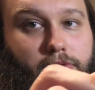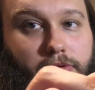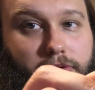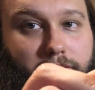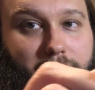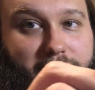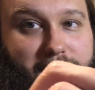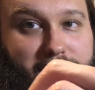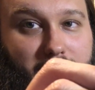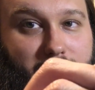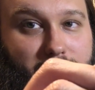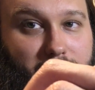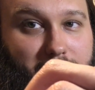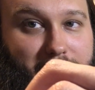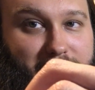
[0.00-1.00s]
And
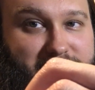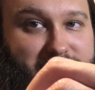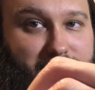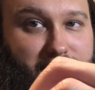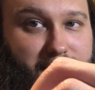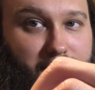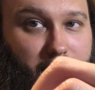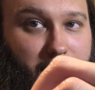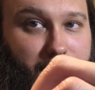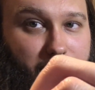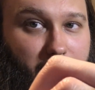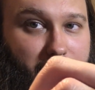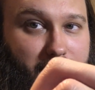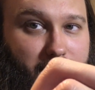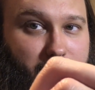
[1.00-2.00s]
another excellent crimp
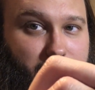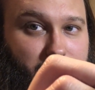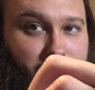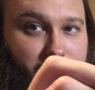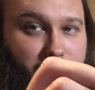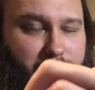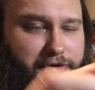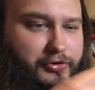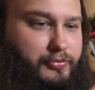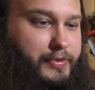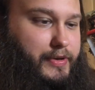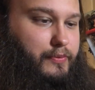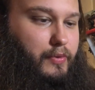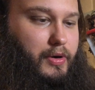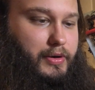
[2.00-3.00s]
on it. A little
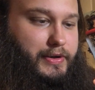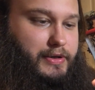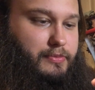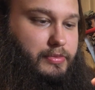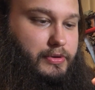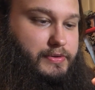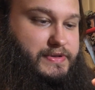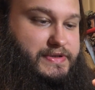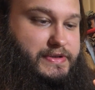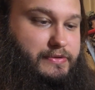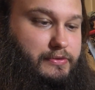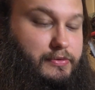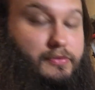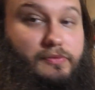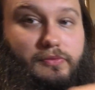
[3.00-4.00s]
bit wonky, but
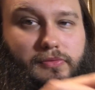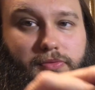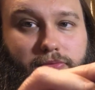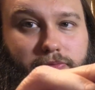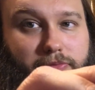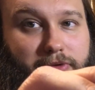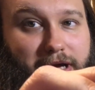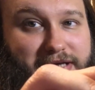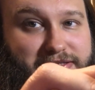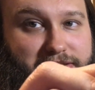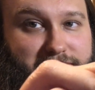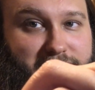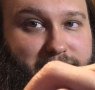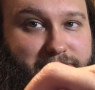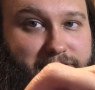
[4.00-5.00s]
still nice
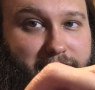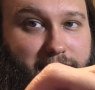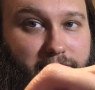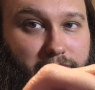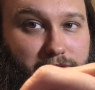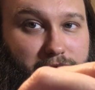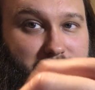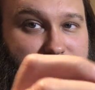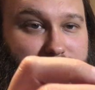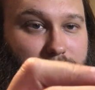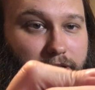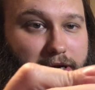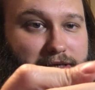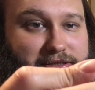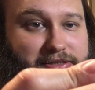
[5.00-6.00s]
and deep set. Looks
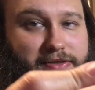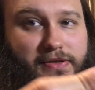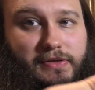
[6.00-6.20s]
great.